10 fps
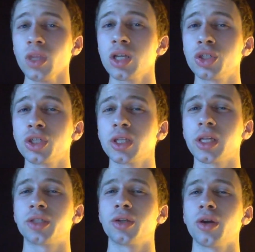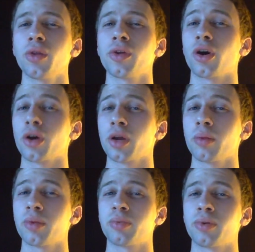And just to let you know, there are going to
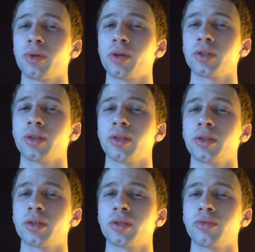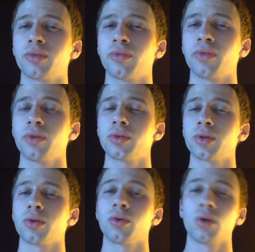be spoilers in this review,
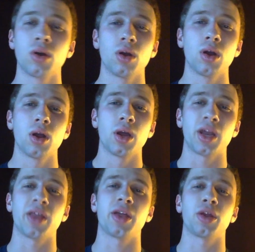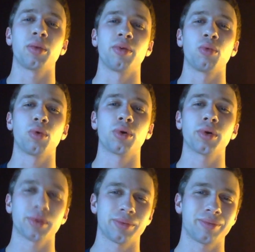so now that you've been
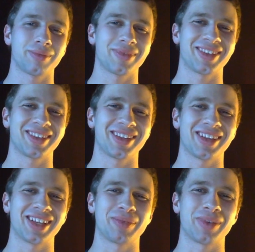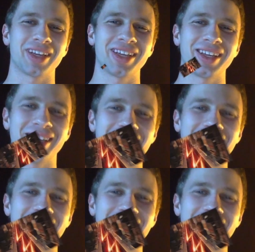warned, let's begin.